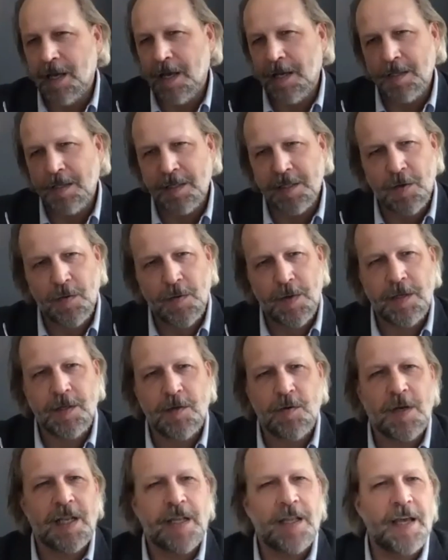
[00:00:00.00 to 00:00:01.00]
so
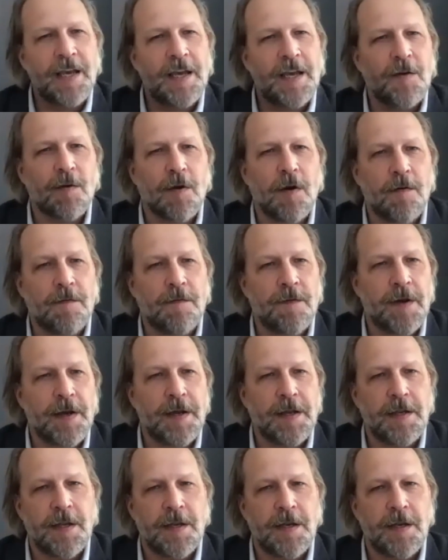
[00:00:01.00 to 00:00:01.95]
you can linger over it.